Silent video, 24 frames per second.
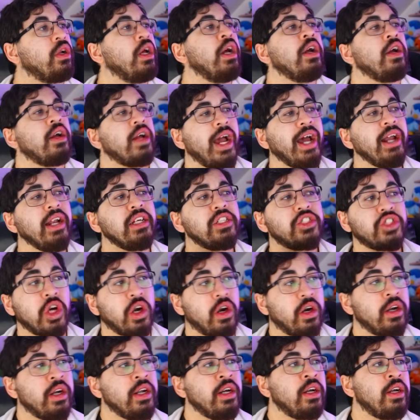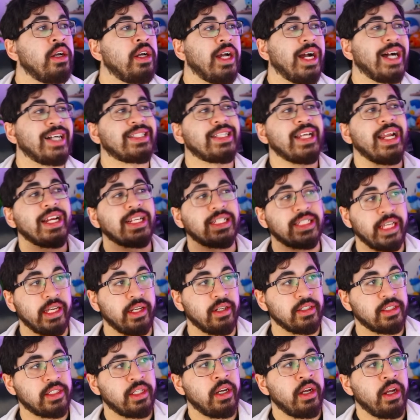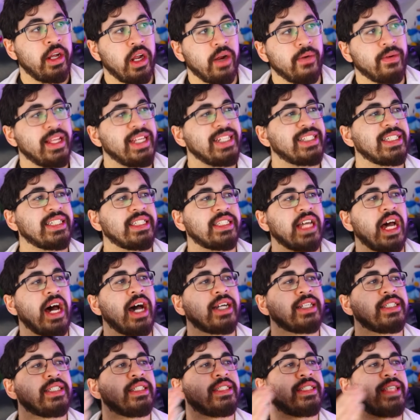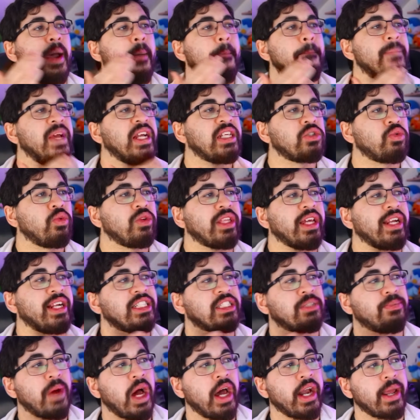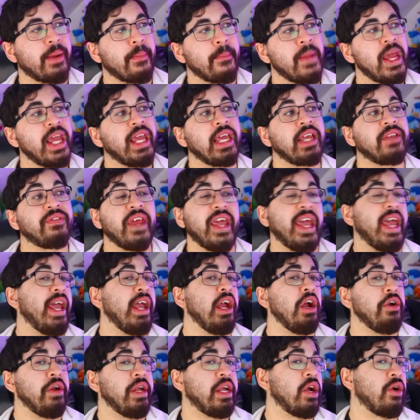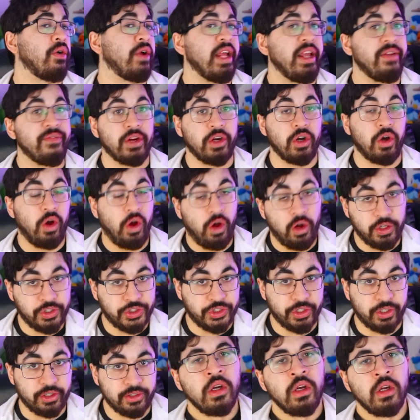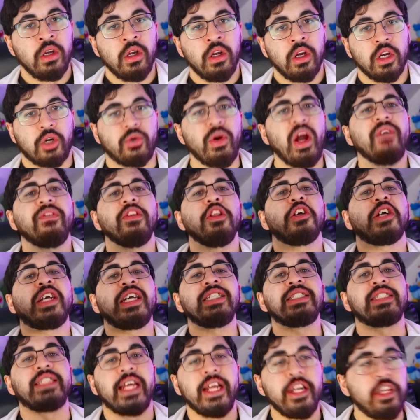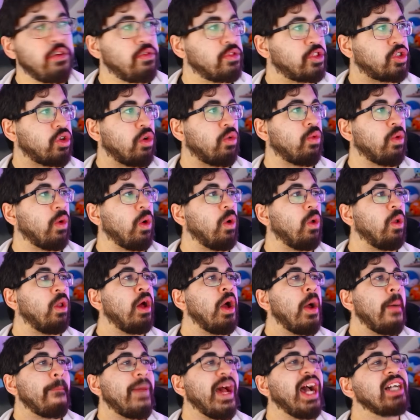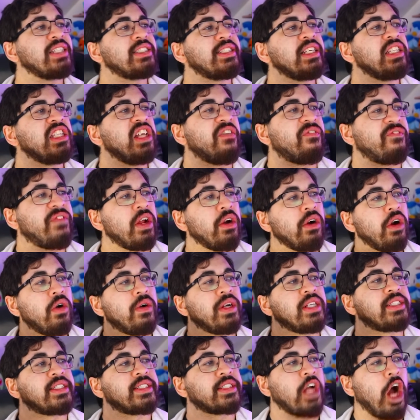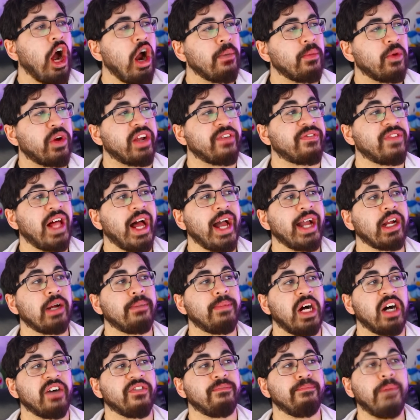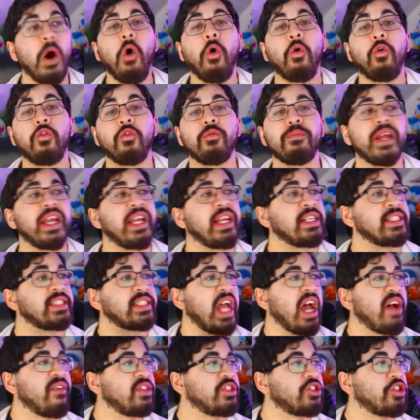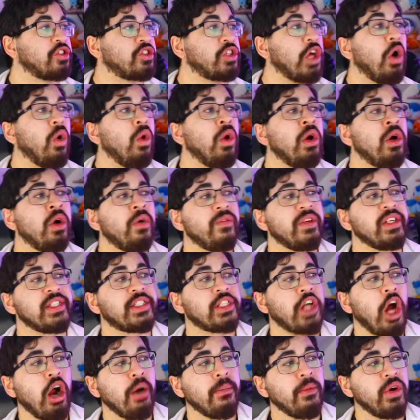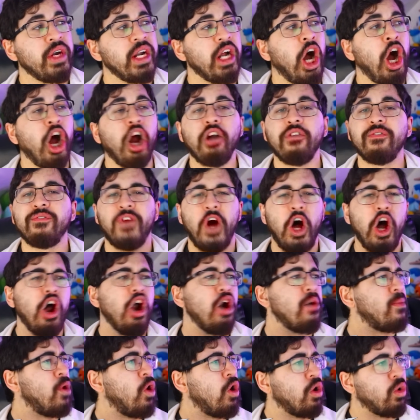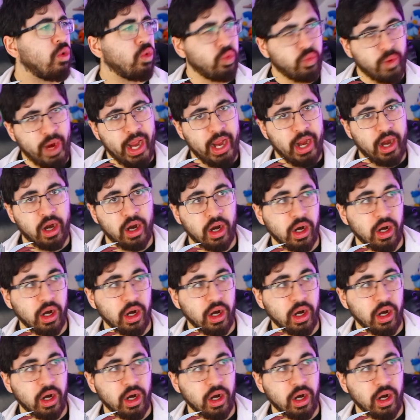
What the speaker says: And in turn, as it exhales, it releases toxins that mix within its body, making the air here even harsher. Graveler continues to roll, passing the Fearow and Skarmory flying above, both being scavengers, though the Skarmory are far more rare.